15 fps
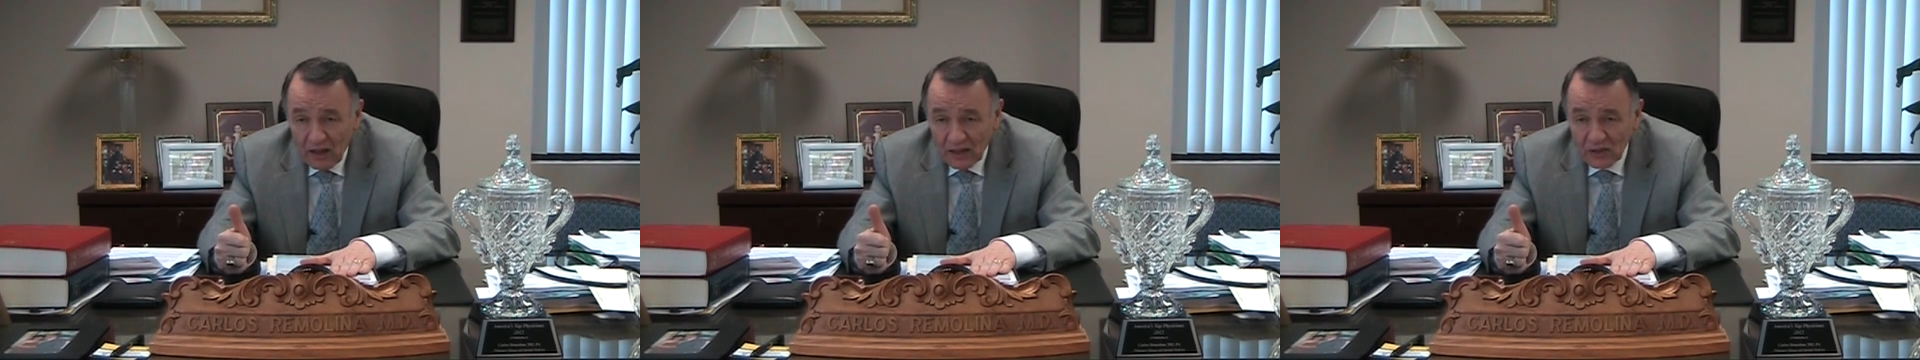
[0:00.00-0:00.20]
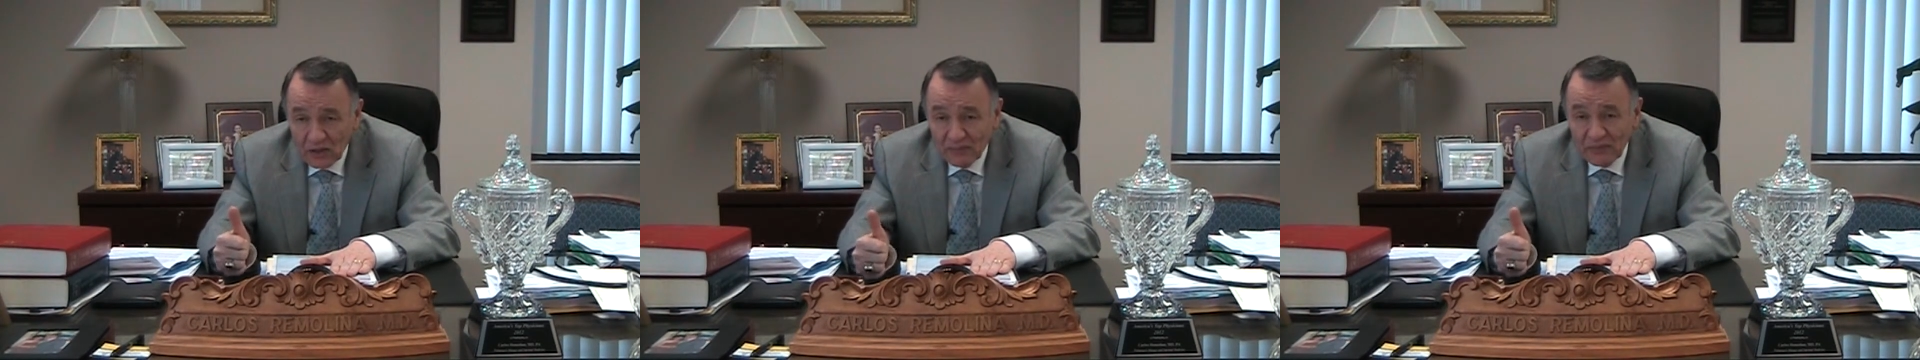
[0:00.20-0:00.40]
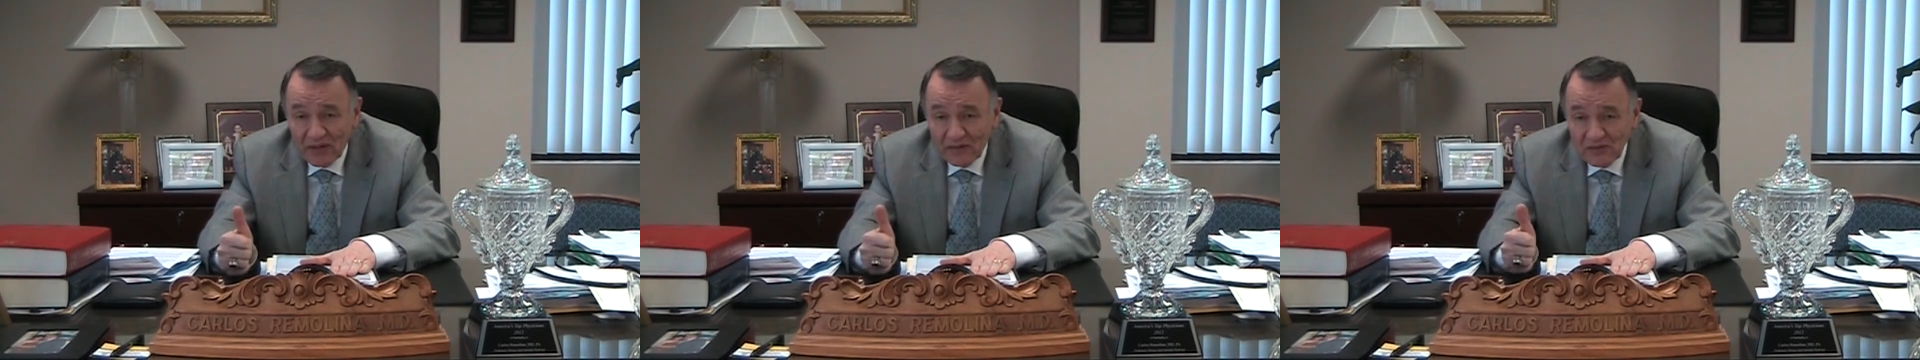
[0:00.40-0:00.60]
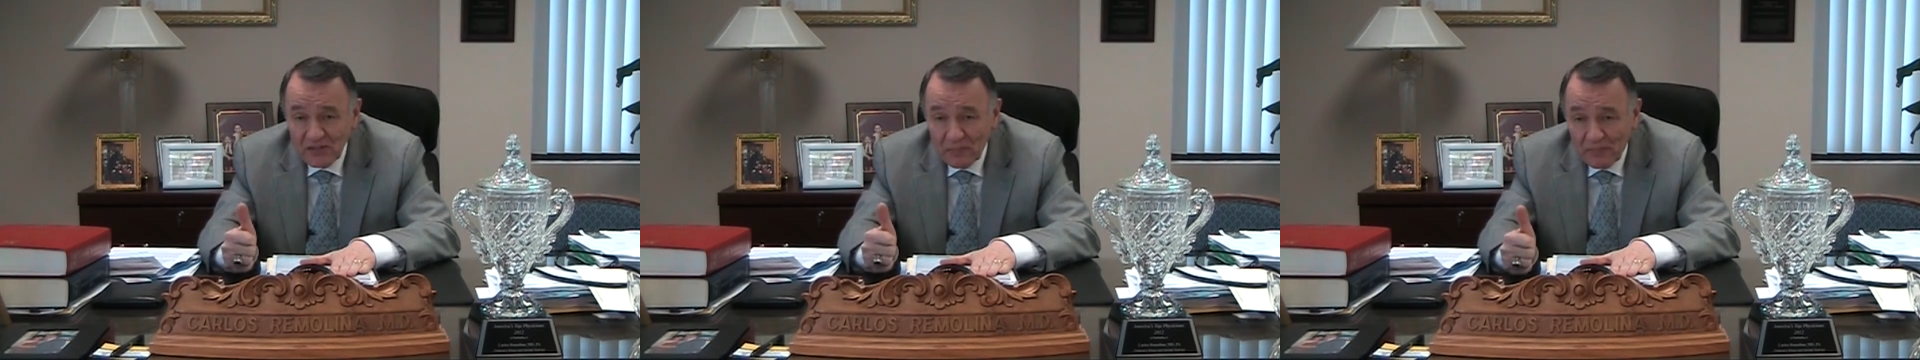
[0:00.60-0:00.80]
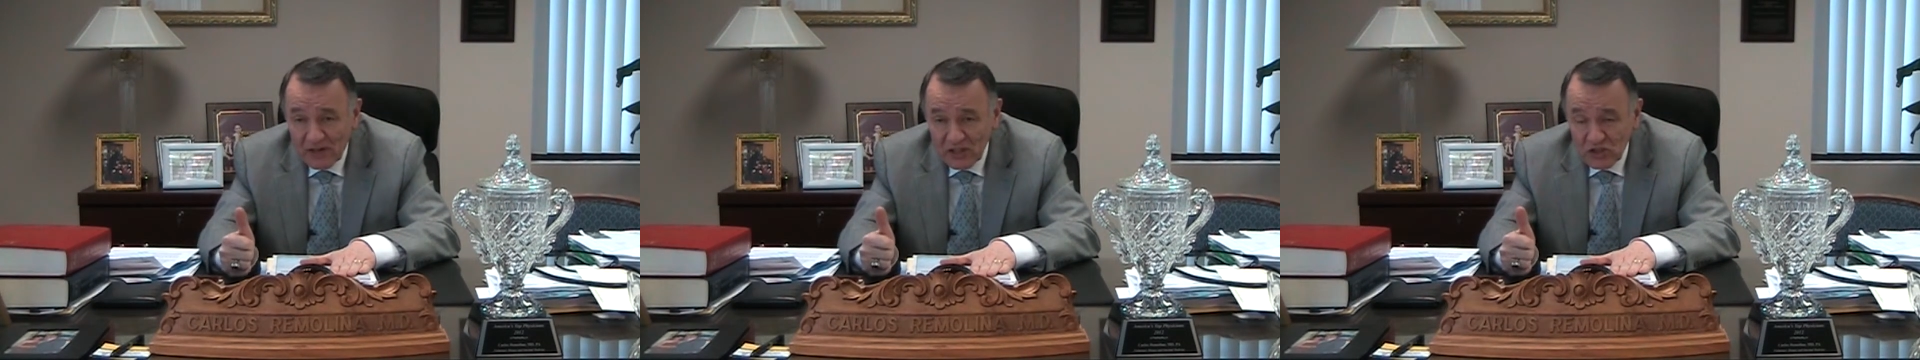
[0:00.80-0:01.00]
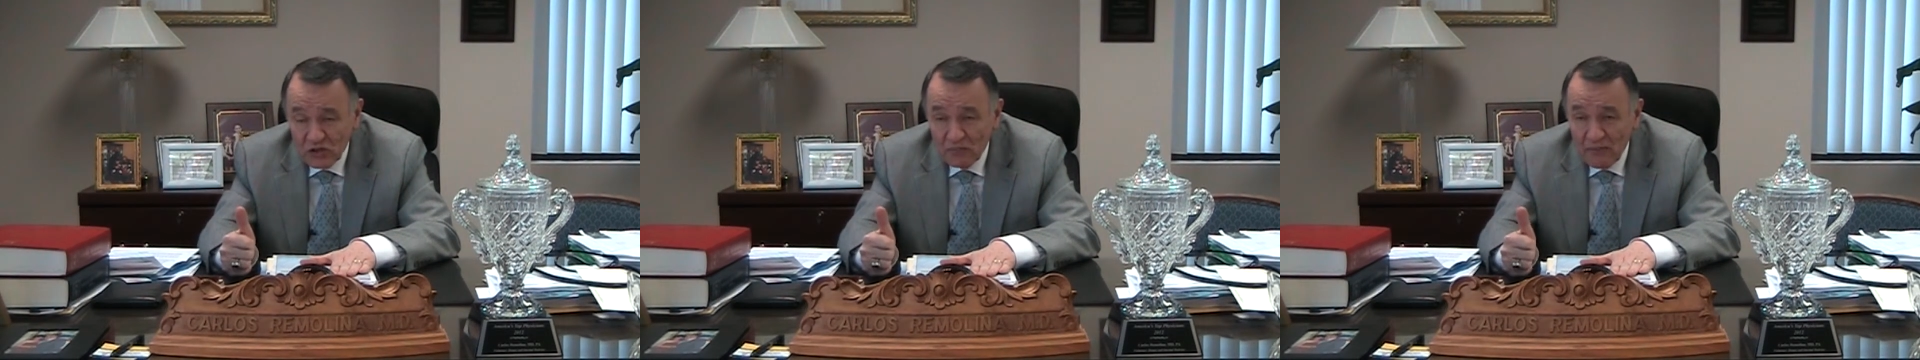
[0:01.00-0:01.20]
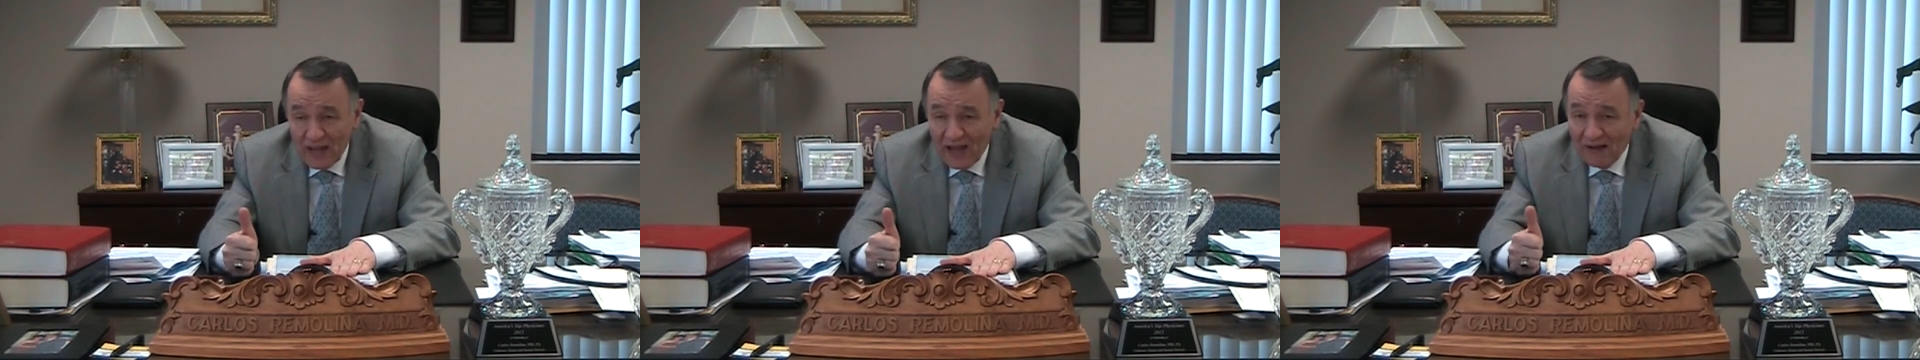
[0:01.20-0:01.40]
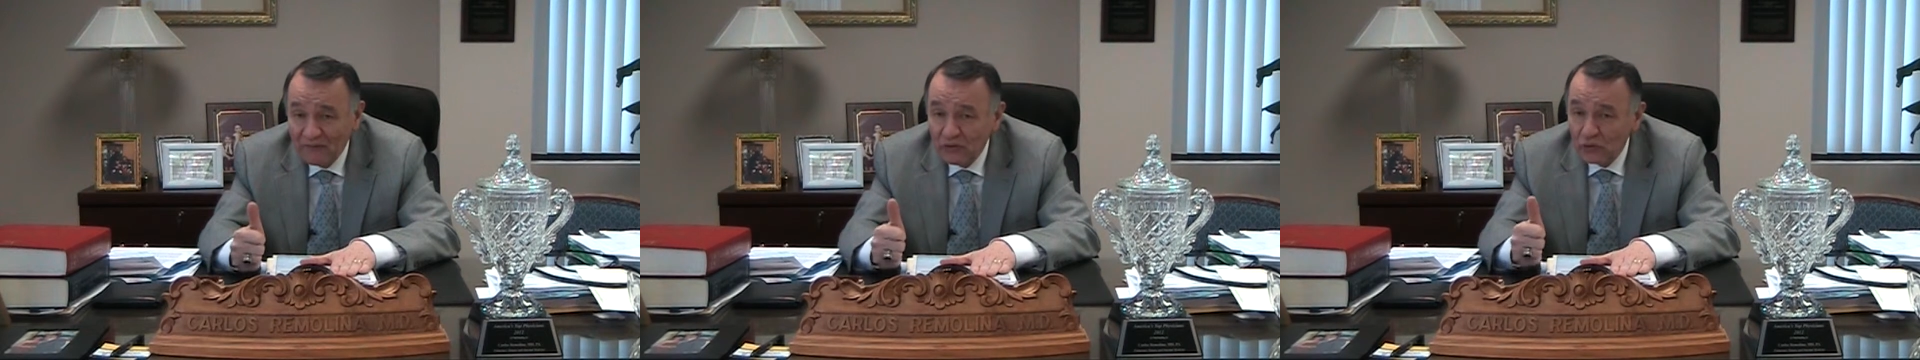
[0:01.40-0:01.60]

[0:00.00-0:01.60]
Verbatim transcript: sometimes the patient may have